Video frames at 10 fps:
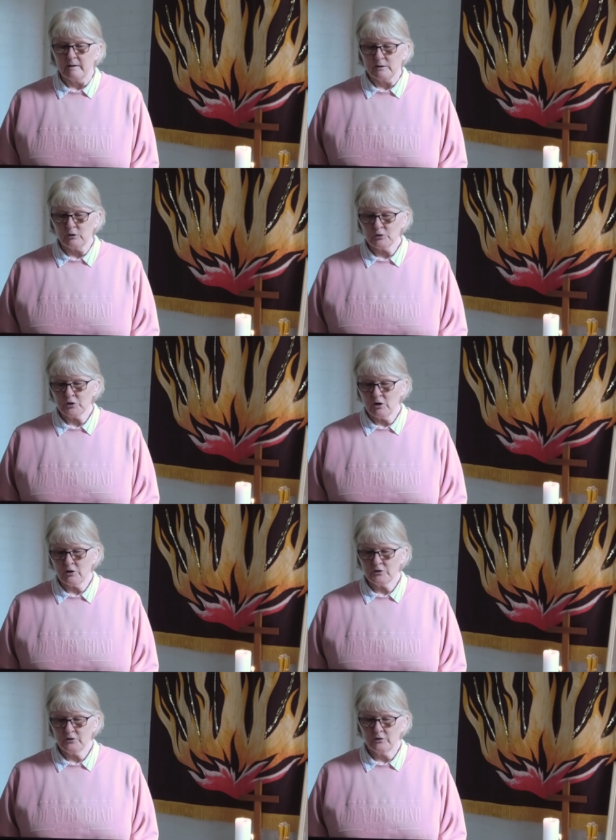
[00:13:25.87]
Lord
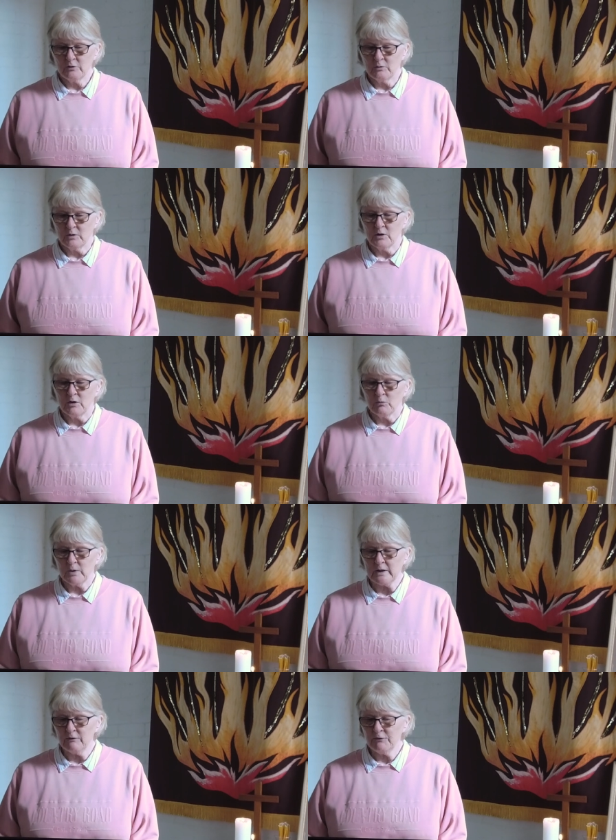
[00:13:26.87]
God, we
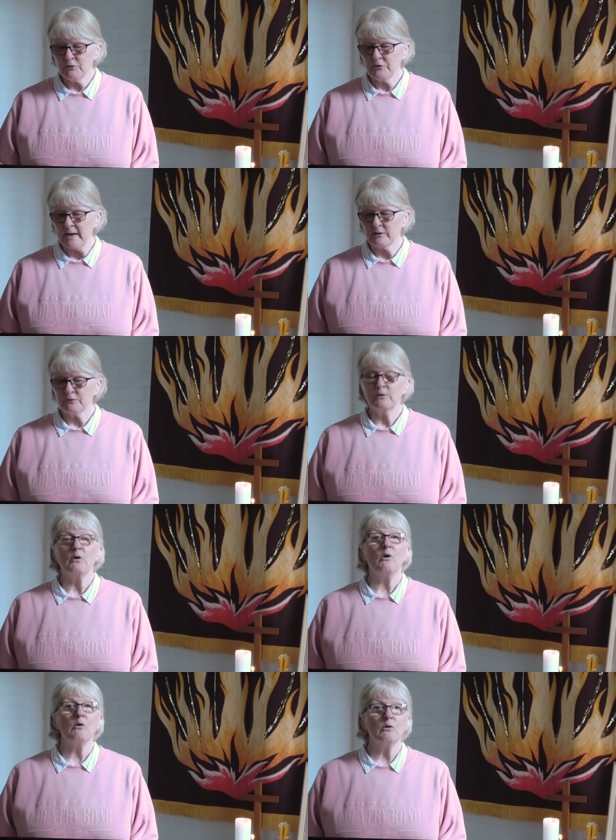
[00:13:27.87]
give you thanks for
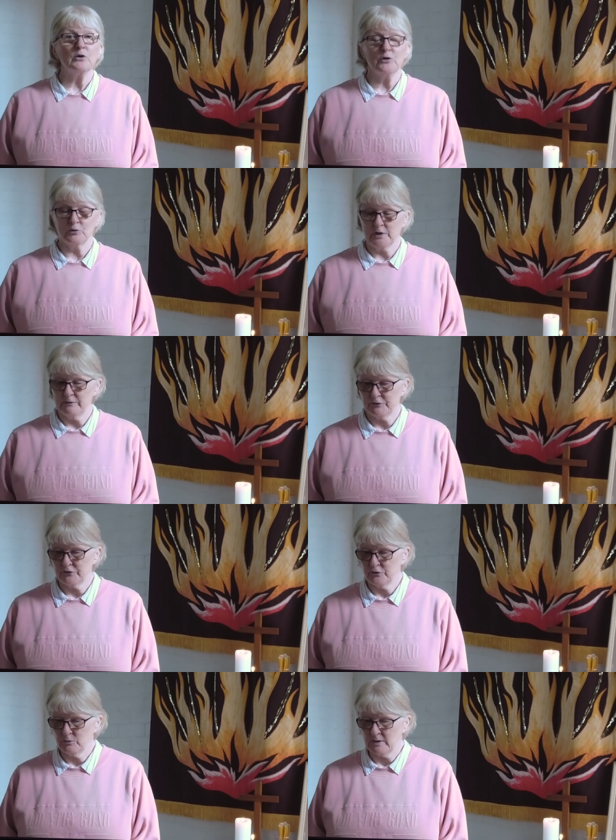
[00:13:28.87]
all your gifts
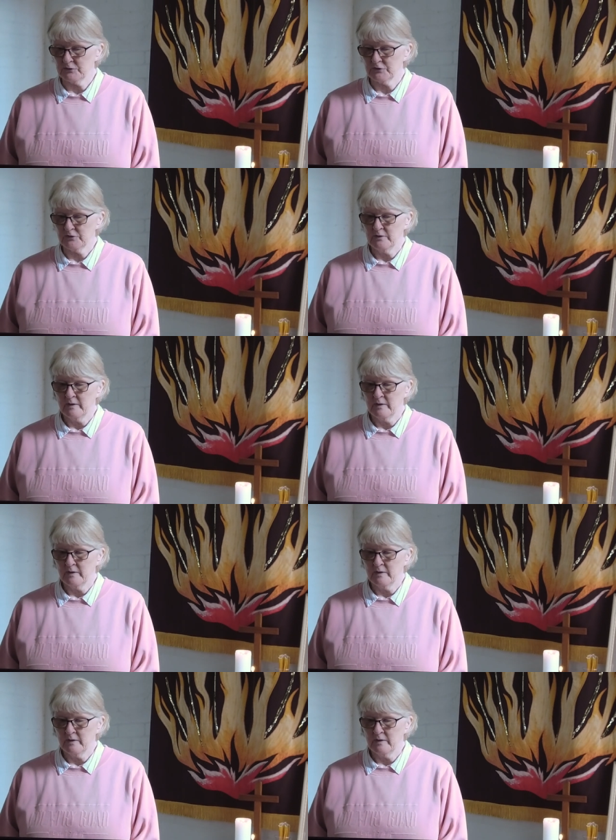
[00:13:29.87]
to us,